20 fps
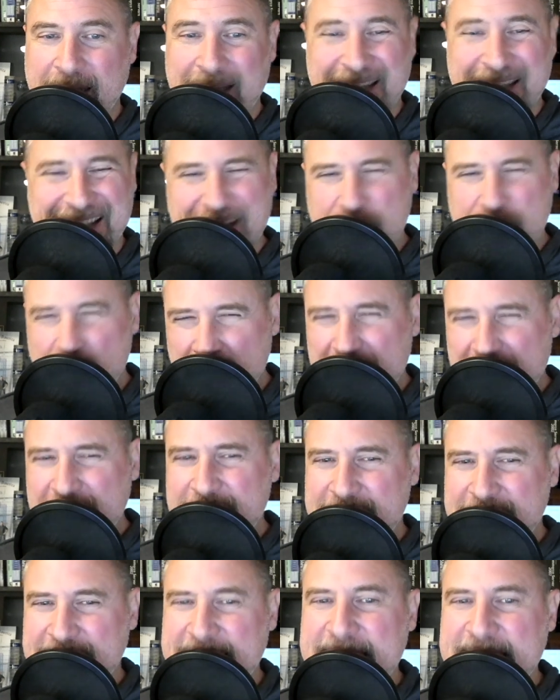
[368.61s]
That's really the
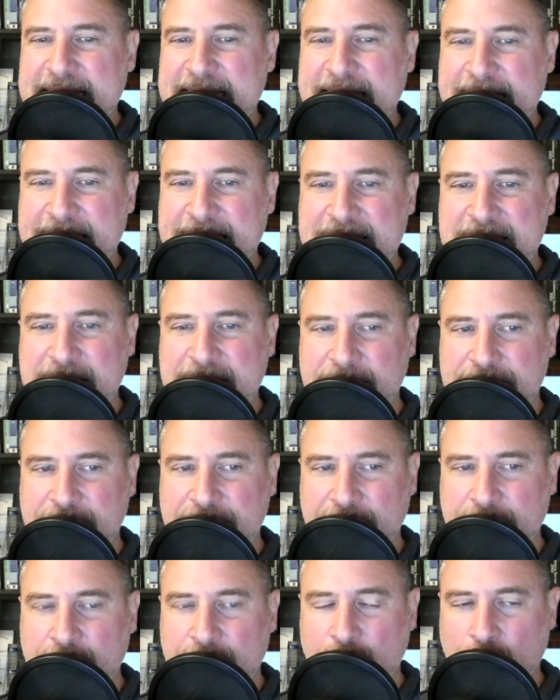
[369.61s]
key to getting stuff
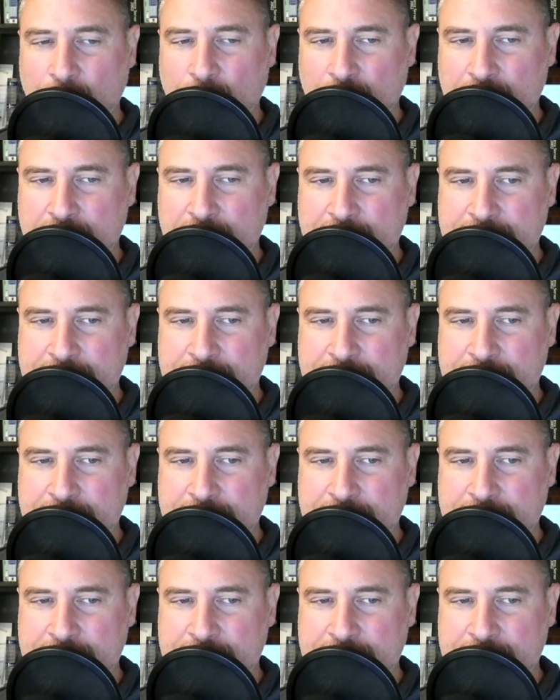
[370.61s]
done in the world.